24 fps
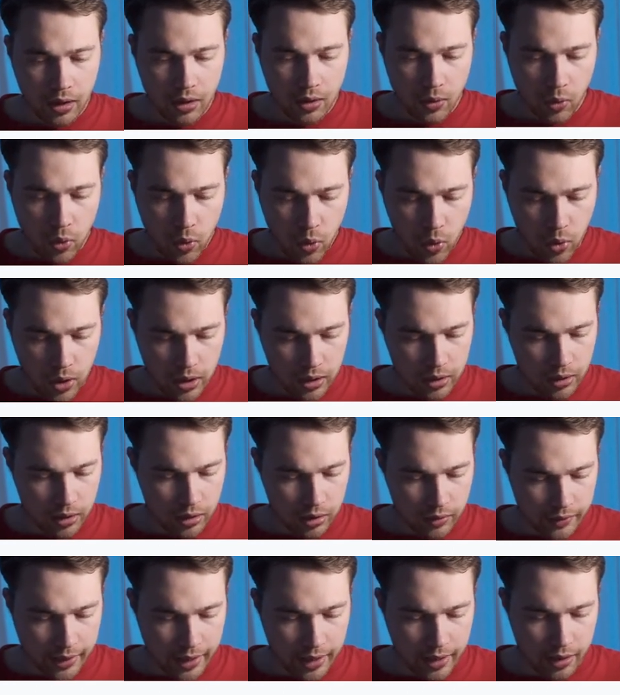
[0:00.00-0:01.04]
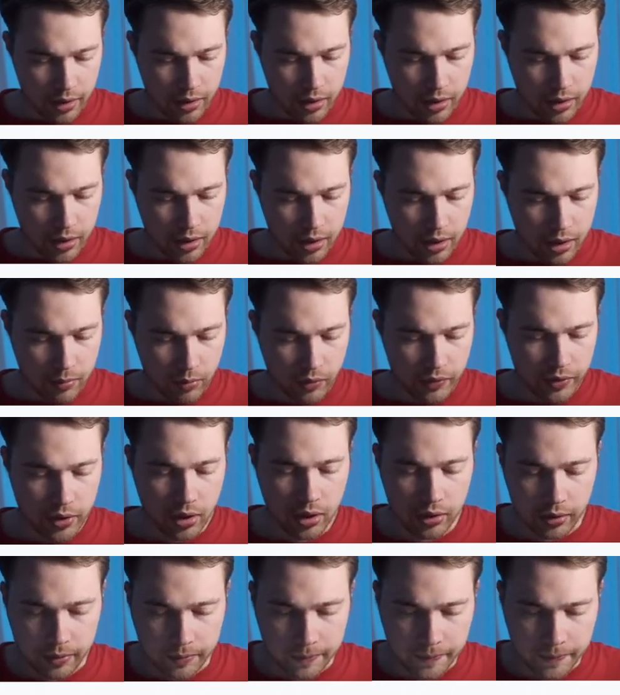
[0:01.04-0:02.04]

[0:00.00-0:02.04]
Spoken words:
Whew. Okay, moving on.